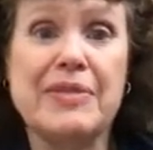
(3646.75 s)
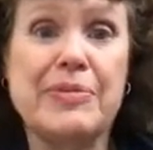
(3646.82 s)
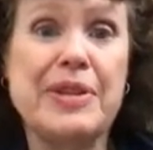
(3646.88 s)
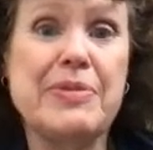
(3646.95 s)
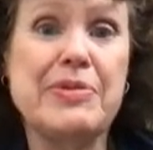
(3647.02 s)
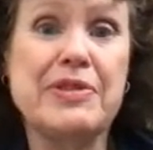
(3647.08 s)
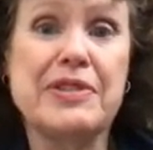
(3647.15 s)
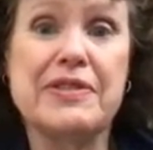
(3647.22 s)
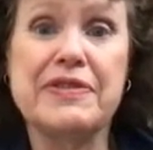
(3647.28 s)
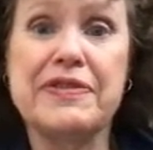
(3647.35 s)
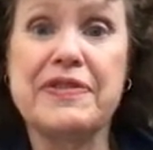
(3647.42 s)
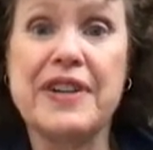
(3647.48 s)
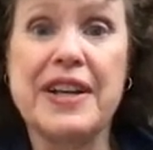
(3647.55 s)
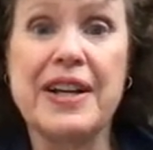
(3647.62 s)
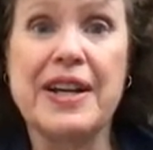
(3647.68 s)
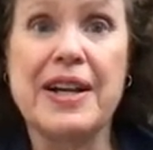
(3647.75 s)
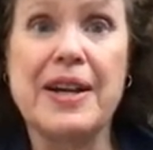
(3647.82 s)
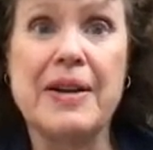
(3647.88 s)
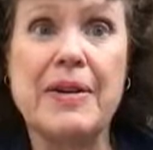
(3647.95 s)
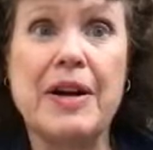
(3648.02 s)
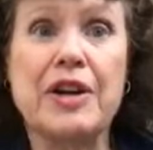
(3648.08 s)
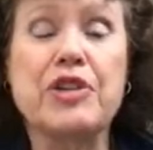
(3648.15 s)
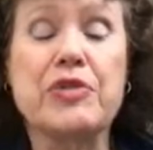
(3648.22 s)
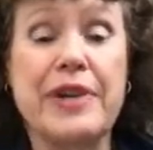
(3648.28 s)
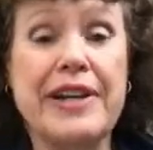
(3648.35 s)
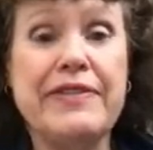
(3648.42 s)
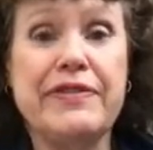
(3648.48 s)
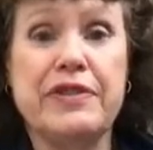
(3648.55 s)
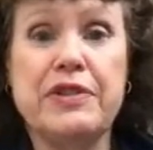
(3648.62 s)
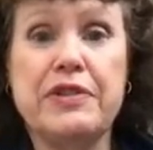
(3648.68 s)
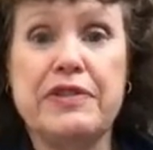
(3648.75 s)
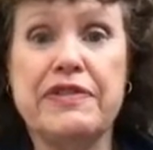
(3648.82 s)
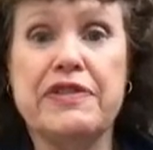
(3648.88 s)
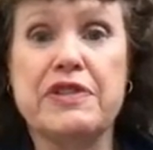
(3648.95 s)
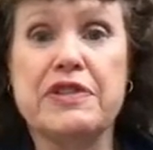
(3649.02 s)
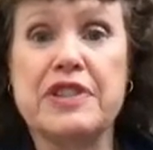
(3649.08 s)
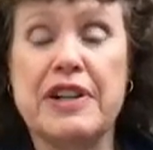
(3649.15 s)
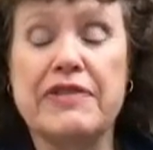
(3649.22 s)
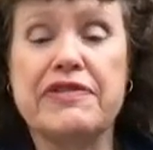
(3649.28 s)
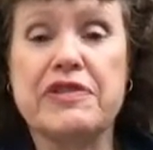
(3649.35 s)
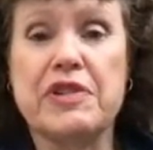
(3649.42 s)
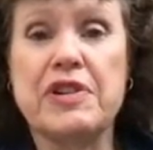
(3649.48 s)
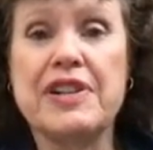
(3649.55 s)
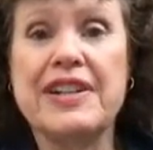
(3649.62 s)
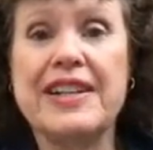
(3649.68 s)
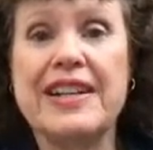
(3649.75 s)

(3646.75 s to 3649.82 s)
People are grateful for Love Fraud,